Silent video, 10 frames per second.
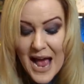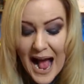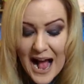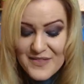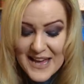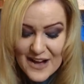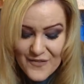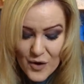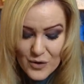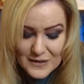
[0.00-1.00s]
And they have
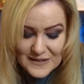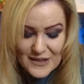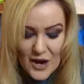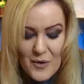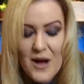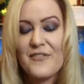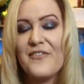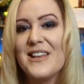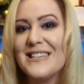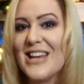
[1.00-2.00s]
also
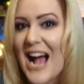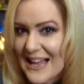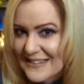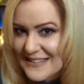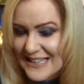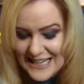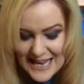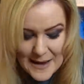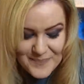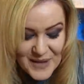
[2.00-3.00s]

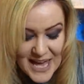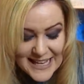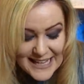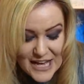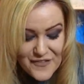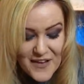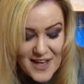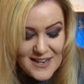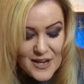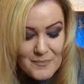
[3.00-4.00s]
fantastically
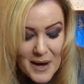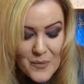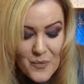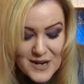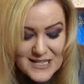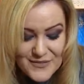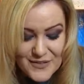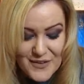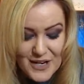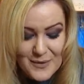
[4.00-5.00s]
given my wonderful
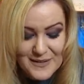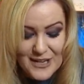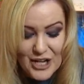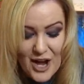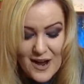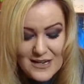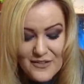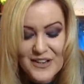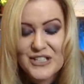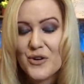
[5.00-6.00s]
followers a code of
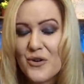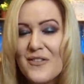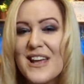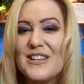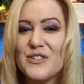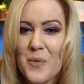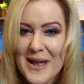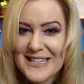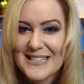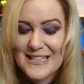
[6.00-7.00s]
Victoria
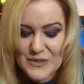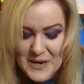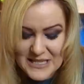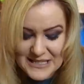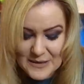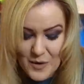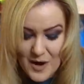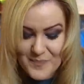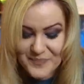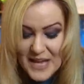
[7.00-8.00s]

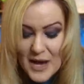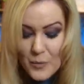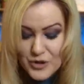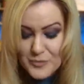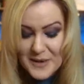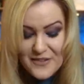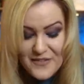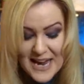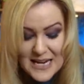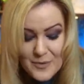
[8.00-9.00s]
2021, which will be
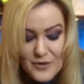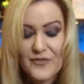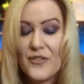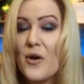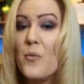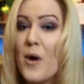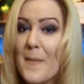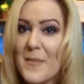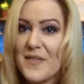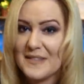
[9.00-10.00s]
available for a
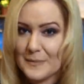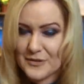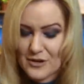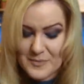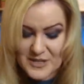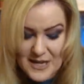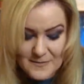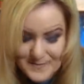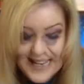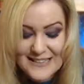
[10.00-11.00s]
1-month
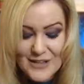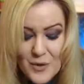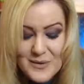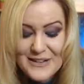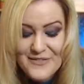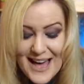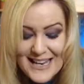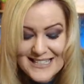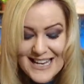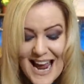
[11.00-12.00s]
subscription, and it's only
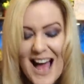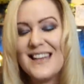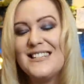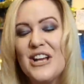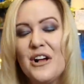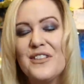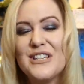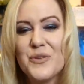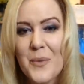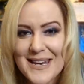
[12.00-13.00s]
valid until the
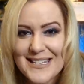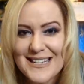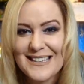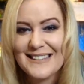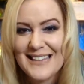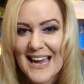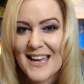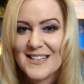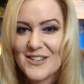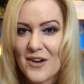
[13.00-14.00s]

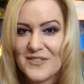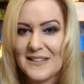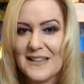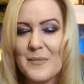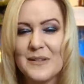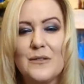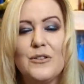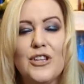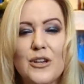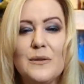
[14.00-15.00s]
22nd of December. So
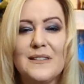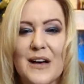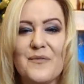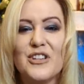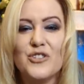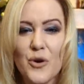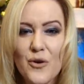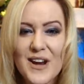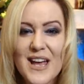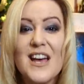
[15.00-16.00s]
use that
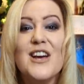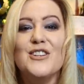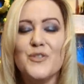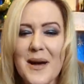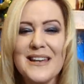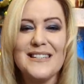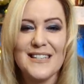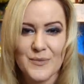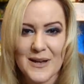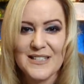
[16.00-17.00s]
Victoria
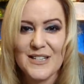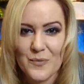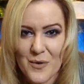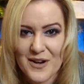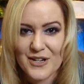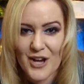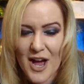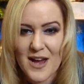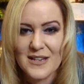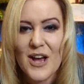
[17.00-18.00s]
2021
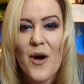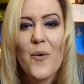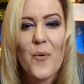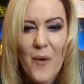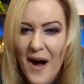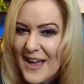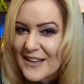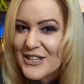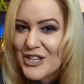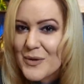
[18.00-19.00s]
code
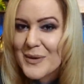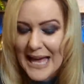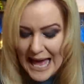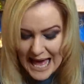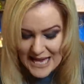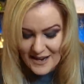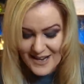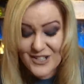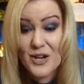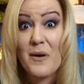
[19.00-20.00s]
while you can. I
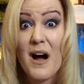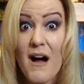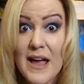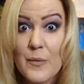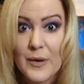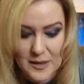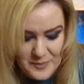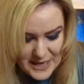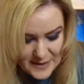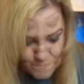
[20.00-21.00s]
know I will
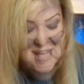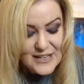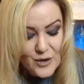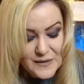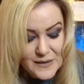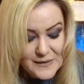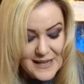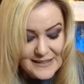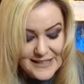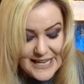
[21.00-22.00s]
be. It also
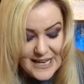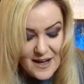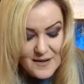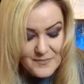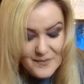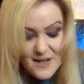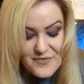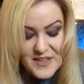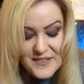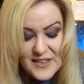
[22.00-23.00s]
says here
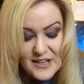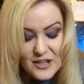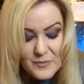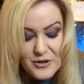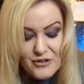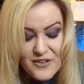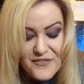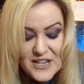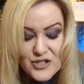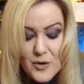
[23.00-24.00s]
that the
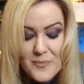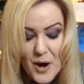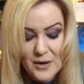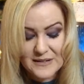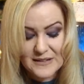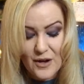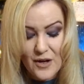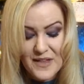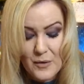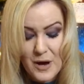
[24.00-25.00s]
Gryffindor boxes
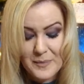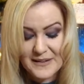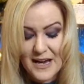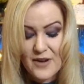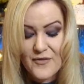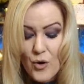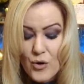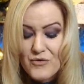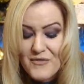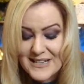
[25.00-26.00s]
on their website have
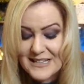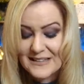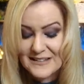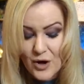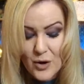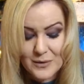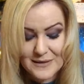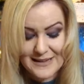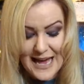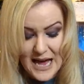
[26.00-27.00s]
already
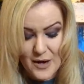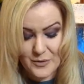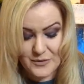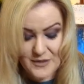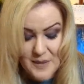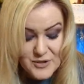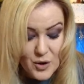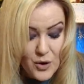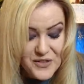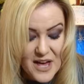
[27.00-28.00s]
sold out, but
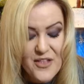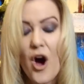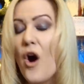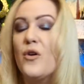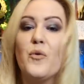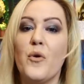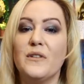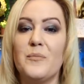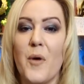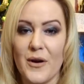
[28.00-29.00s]
all the other
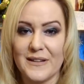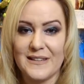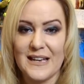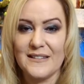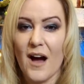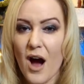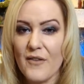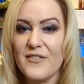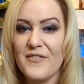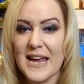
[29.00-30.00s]
Hogwarts boxes
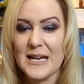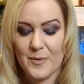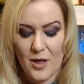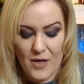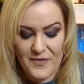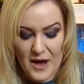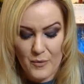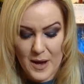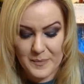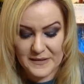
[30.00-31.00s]
are available on their
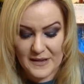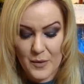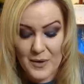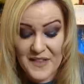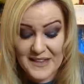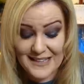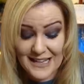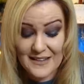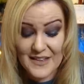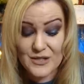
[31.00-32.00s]
website. Well, this
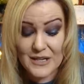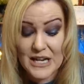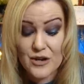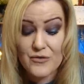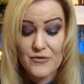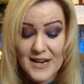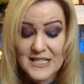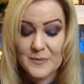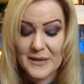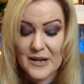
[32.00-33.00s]
sounds like they're doing
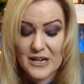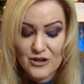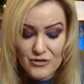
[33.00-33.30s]
incredibly